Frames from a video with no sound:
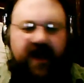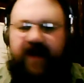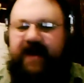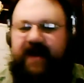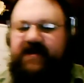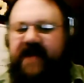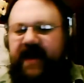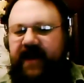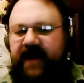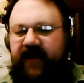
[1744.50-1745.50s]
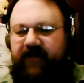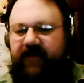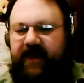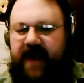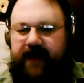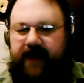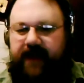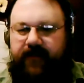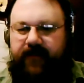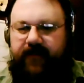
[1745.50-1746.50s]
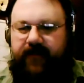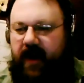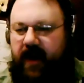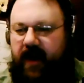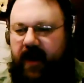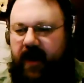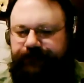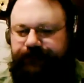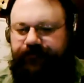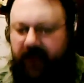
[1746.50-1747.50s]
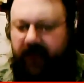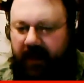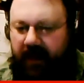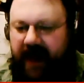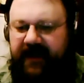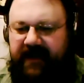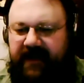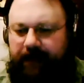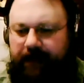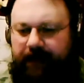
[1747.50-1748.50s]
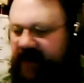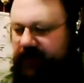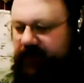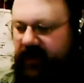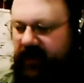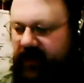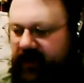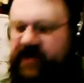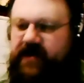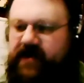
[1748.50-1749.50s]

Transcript: that was kind of neat to read that. I think the big books